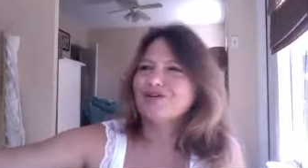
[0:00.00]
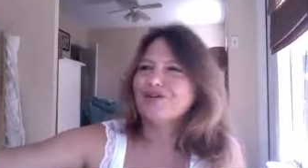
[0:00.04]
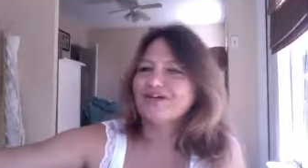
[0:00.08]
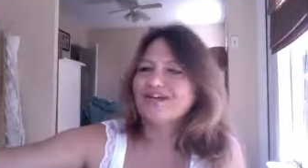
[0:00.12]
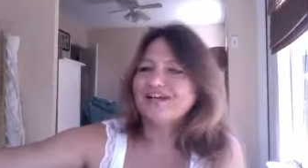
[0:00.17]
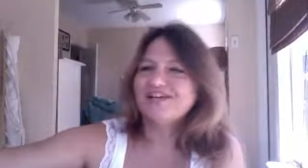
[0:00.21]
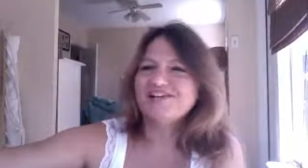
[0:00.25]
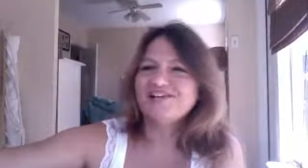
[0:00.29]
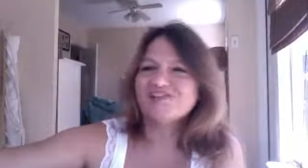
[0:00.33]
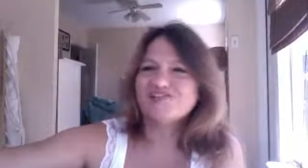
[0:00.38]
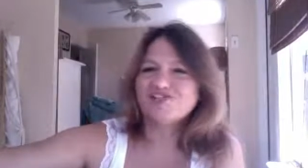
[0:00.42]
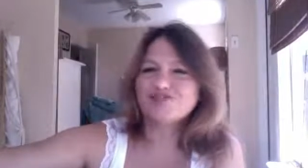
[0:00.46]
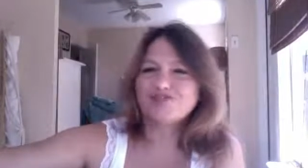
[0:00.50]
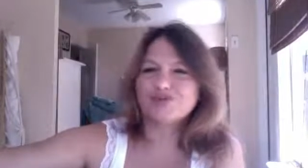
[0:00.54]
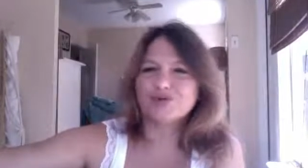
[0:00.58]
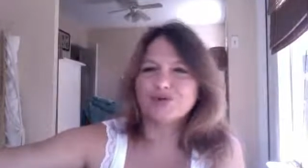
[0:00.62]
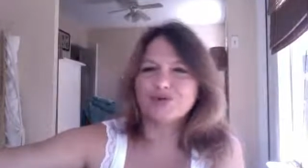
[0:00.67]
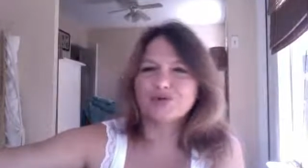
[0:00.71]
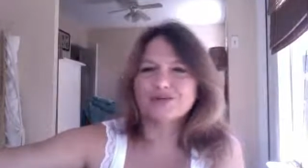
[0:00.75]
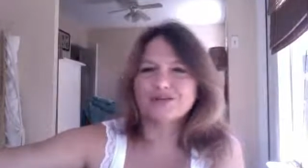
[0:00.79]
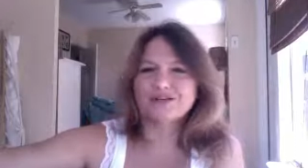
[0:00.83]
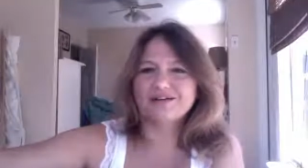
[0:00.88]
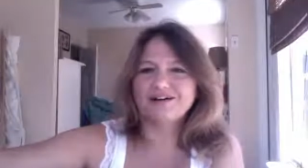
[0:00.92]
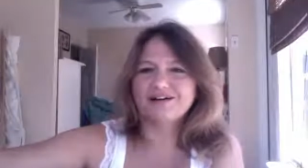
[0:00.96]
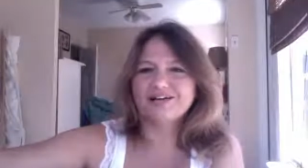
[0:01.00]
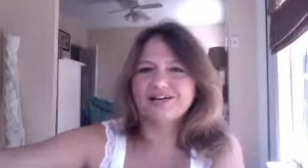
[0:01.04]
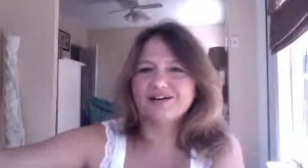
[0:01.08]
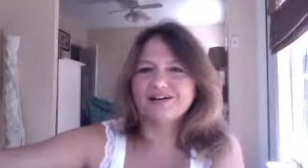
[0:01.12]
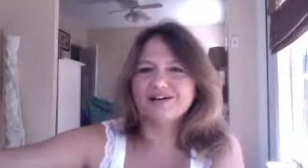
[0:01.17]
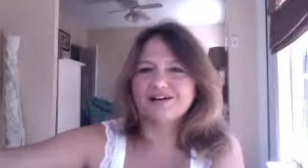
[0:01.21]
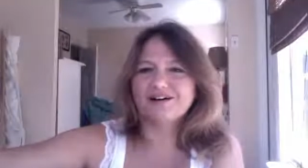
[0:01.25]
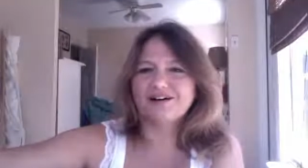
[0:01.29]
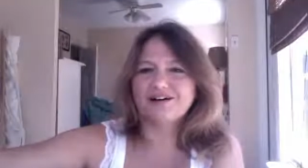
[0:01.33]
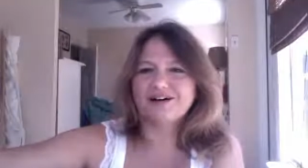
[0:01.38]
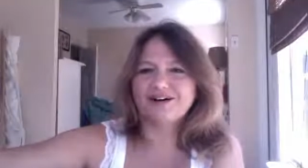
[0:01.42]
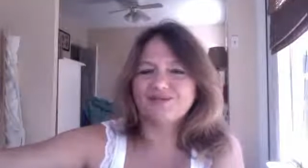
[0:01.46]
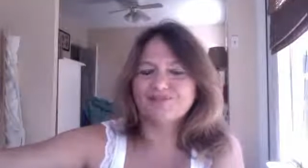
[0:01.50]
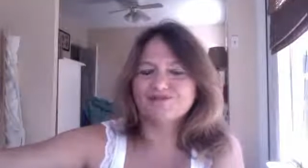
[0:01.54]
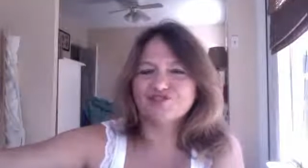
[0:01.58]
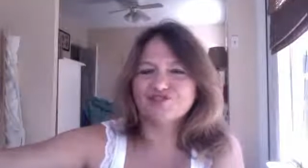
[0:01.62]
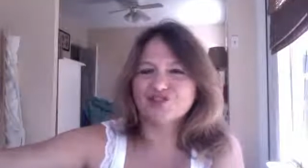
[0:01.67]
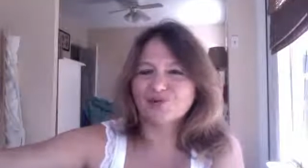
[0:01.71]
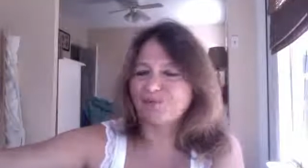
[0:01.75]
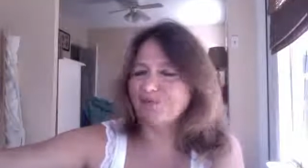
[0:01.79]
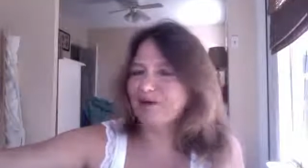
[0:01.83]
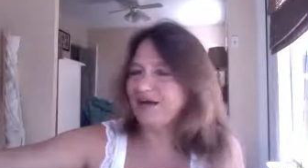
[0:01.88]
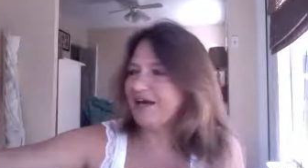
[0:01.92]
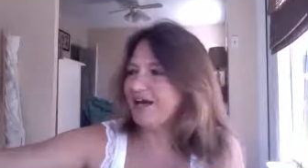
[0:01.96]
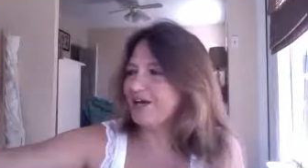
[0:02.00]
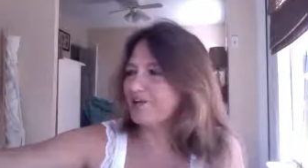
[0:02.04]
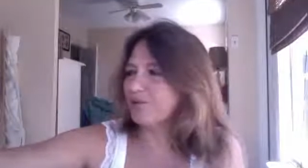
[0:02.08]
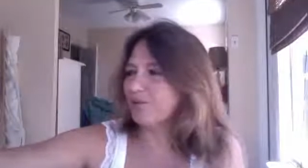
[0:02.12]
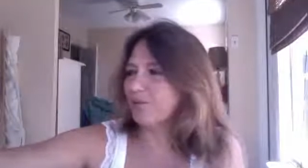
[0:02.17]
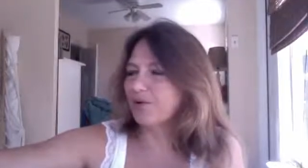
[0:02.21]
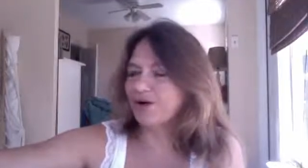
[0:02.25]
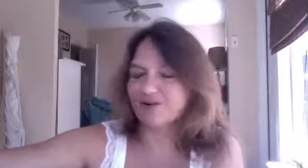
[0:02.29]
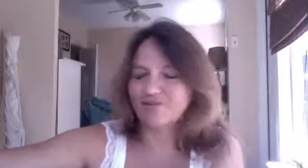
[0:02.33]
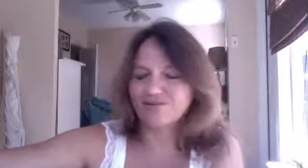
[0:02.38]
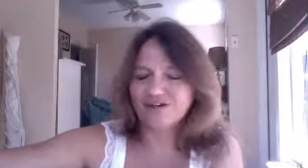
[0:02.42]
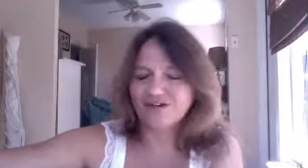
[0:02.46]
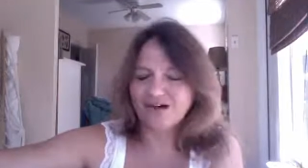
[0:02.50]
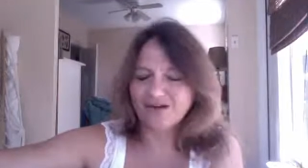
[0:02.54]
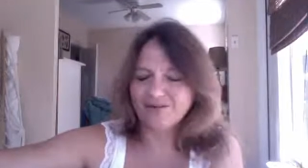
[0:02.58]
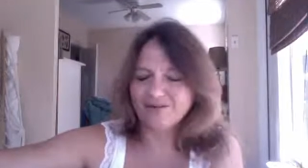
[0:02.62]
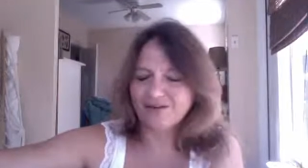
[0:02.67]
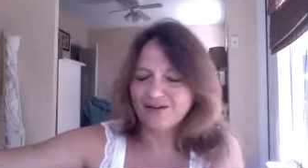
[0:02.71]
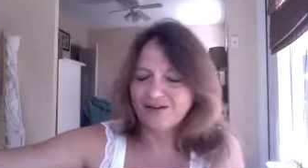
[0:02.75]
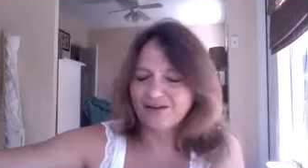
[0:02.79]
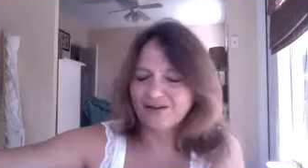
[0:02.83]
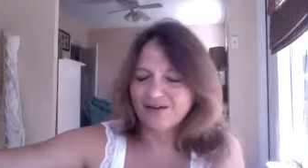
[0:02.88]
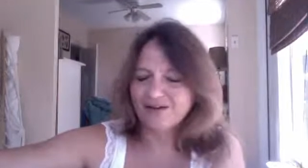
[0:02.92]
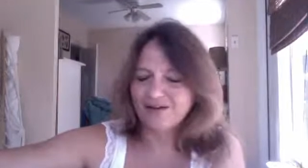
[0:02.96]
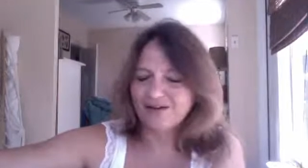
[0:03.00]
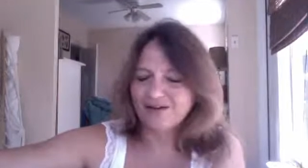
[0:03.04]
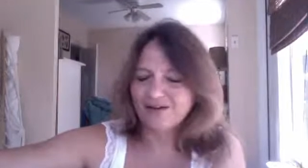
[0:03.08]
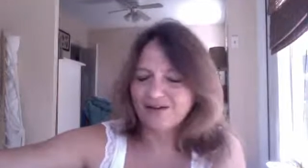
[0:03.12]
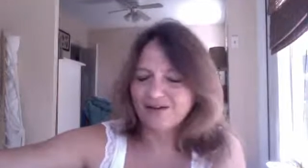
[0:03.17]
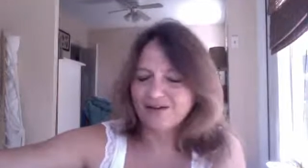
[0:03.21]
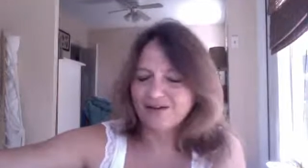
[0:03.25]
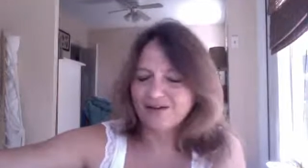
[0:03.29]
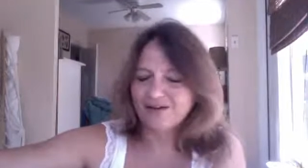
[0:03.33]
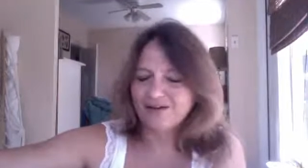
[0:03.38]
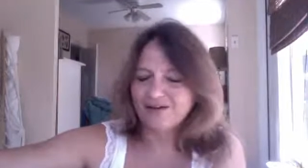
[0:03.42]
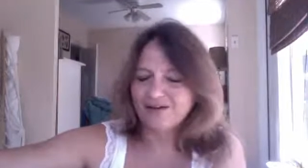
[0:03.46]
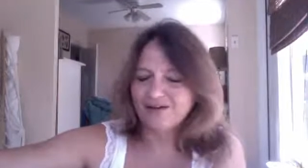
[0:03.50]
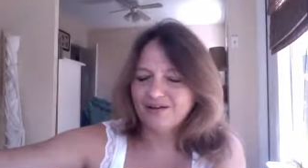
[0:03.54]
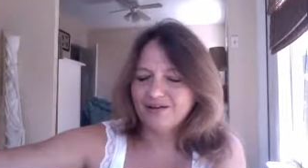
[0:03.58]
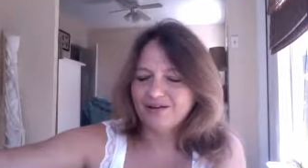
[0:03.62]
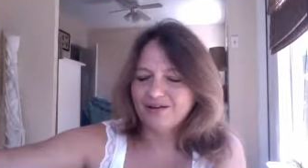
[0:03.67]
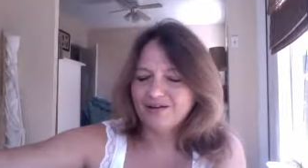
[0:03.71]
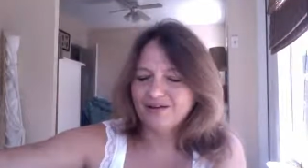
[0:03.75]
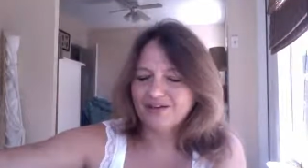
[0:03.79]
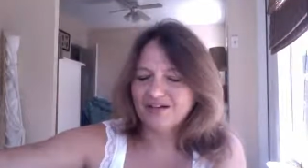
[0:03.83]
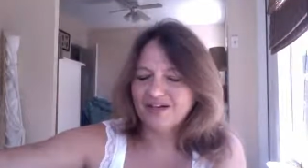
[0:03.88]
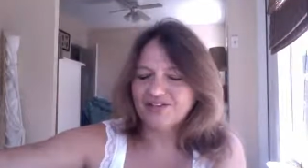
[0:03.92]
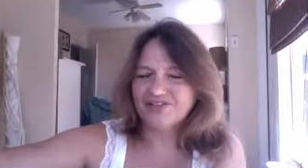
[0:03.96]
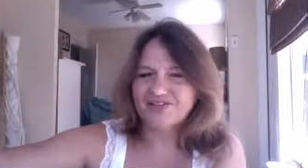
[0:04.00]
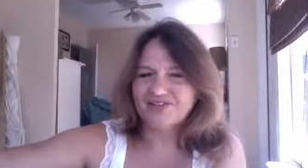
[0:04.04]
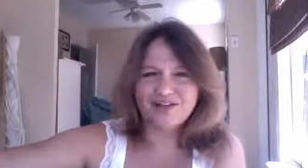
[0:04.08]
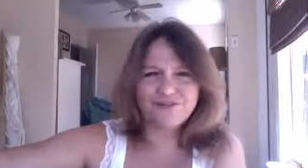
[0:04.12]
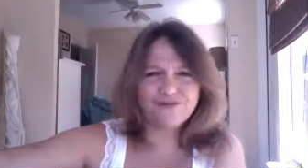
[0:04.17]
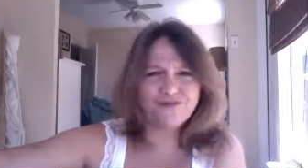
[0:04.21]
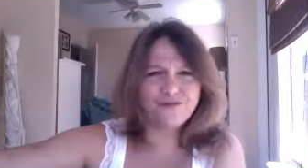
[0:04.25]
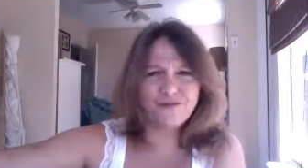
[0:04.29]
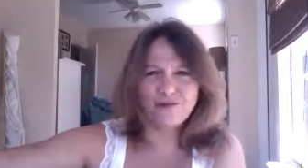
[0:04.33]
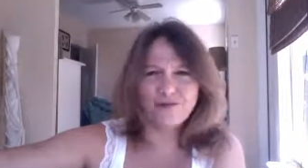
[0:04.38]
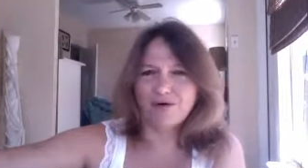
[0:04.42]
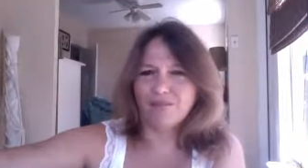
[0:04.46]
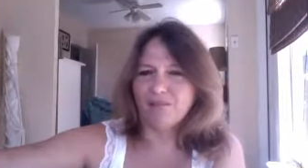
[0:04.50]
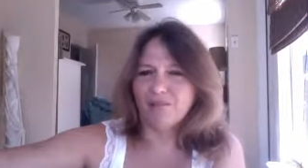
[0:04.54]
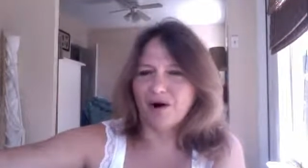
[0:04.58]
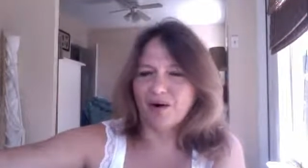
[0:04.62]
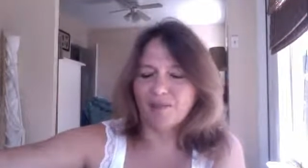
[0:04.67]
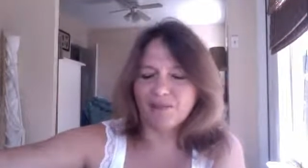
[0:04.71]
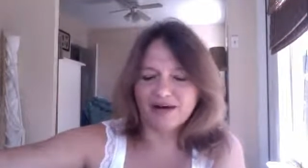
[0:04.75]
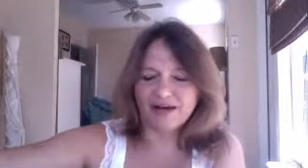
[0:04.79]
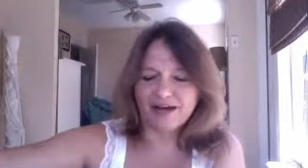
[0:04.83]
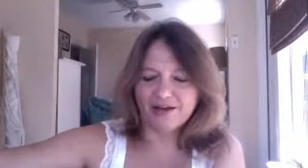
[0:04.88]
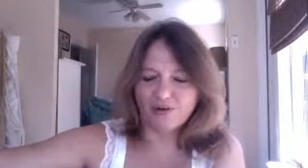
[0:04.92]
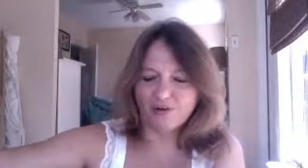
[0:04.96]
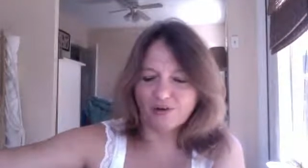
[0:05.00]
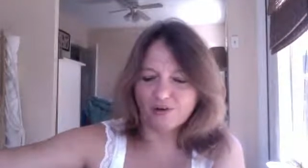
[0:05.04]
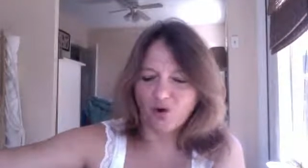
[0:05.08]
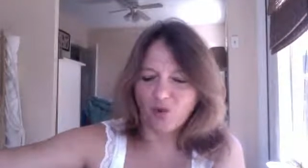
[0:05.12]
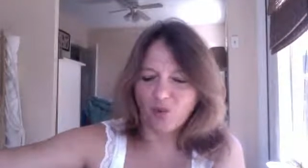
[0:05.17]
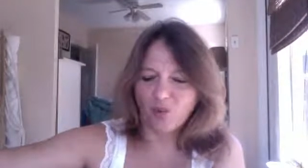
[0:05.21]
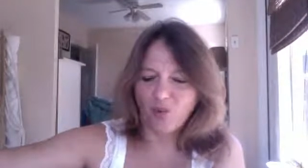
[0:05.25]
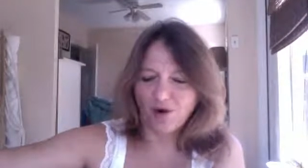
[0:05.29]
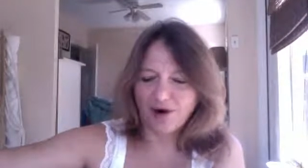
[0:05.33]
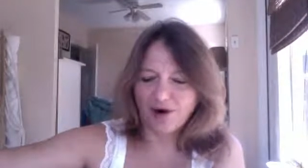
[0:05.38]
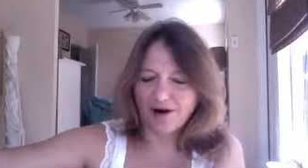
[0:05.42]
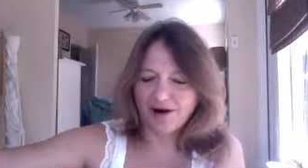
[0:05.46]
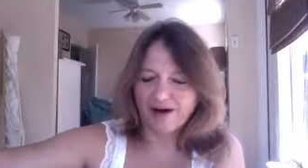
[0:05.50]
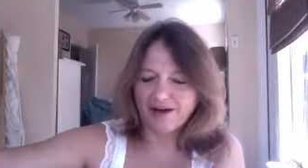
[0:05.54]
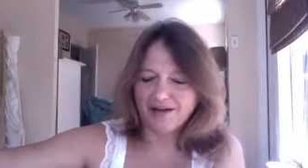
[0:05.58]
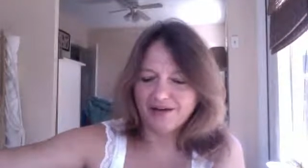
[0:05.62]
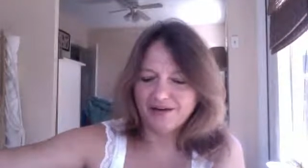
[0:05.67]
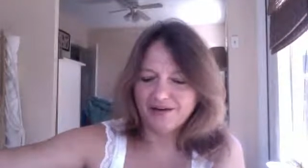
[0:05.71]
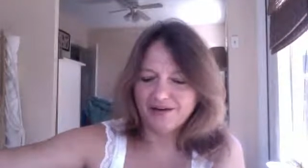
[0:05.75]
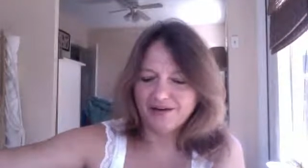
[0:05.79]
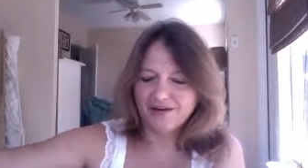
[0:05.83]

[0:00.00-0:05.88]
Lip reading: Eastern, like Japan or whatever. Not, it did for a moment. I don't know why.